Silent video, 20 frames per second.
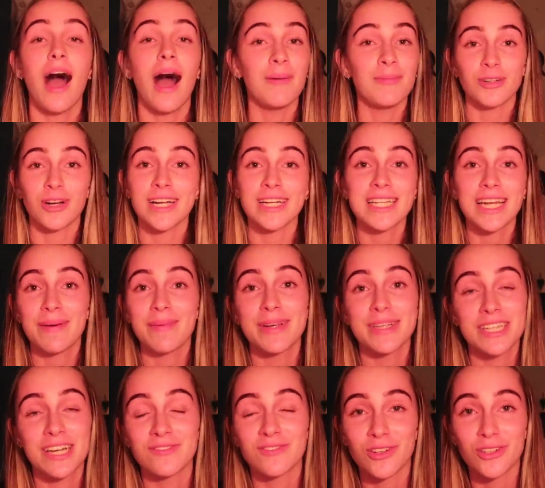I'm trying to tell
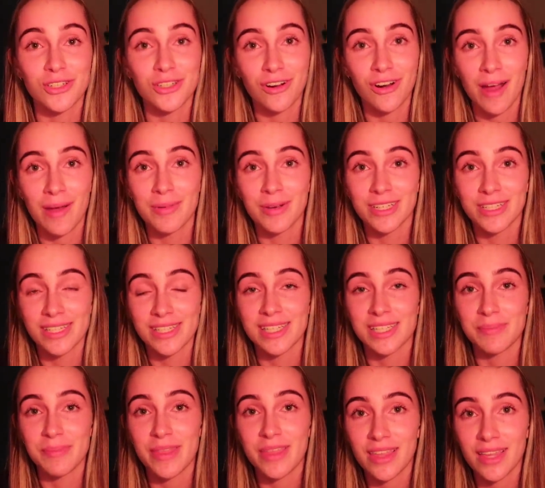myself not to cry because
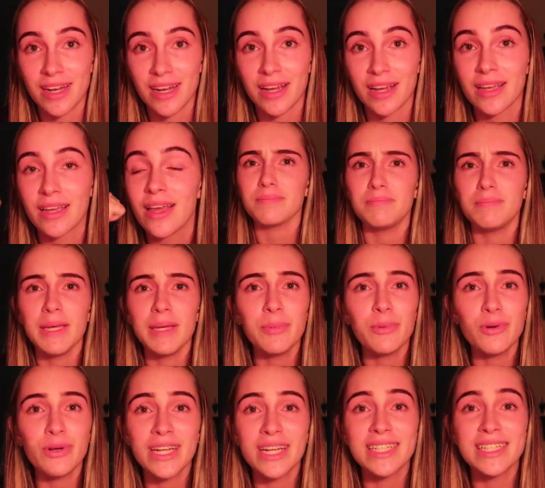this is pathetic.
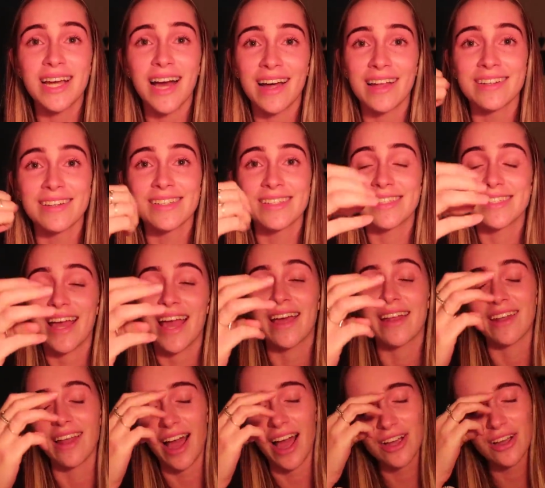People need to
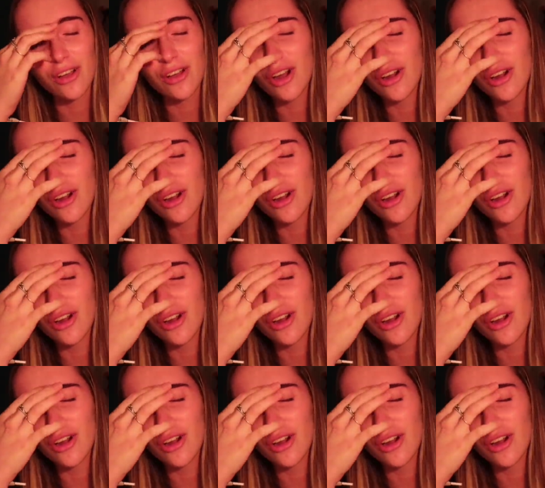understand, like I could